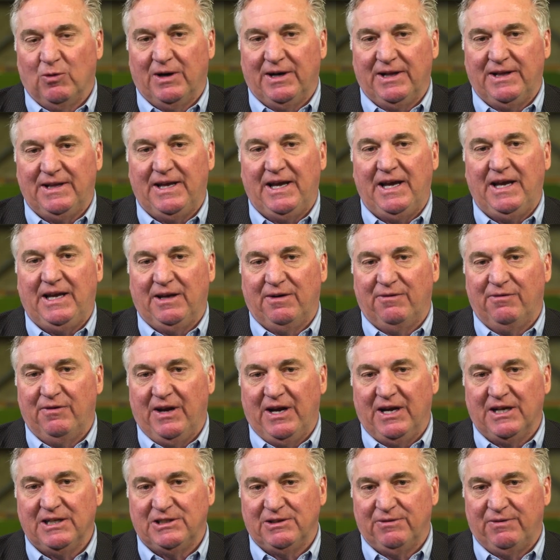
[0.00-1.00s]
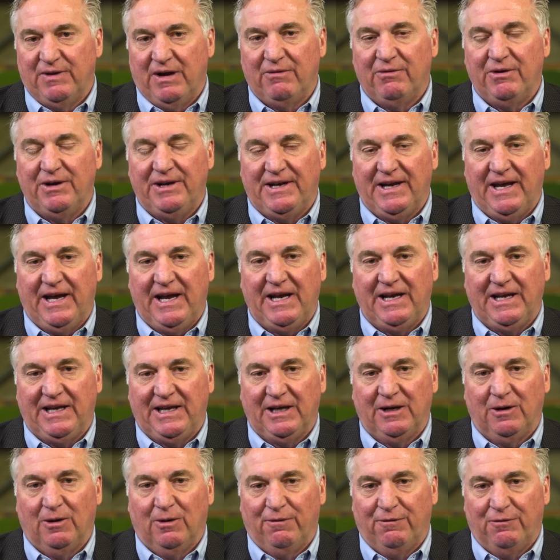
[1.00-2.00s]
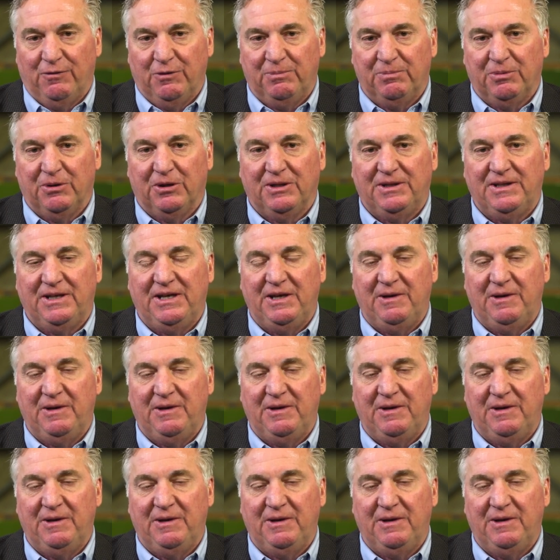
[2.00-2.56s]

want to take advantage of every day to get our football